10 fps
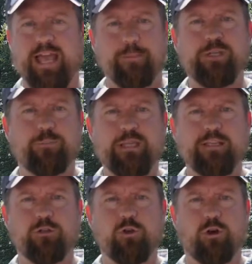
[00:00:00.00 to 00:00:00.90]
happen to be
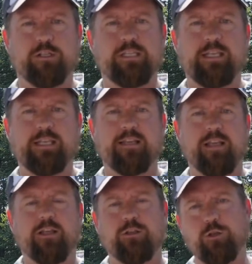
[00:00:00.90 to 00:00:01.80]
in New York City,
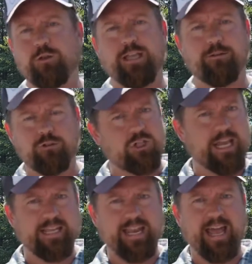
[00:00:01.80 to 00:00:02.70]
you can
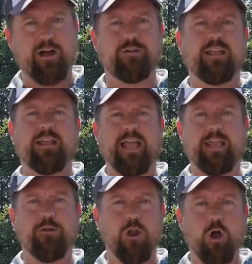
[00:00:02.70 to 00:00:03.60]
check it out
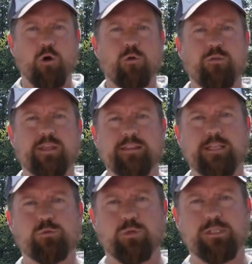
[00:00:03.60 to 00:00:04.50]
and know that
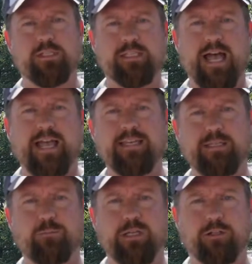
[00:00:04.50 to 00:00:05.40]
this was designed
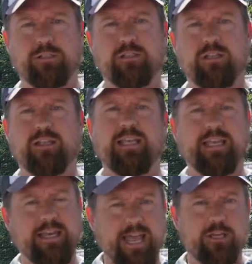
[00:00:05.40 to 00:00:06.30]
and built
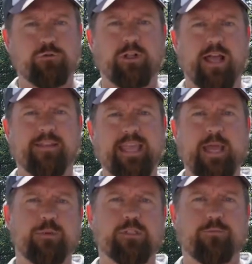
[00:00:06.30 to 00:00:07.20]
in Asheville on the
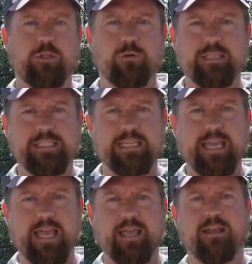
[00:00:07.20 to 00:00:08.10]
campus of
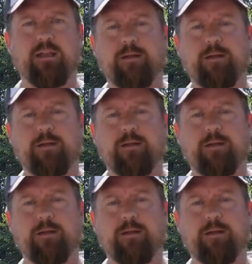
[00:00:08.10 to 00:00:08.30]
UNCA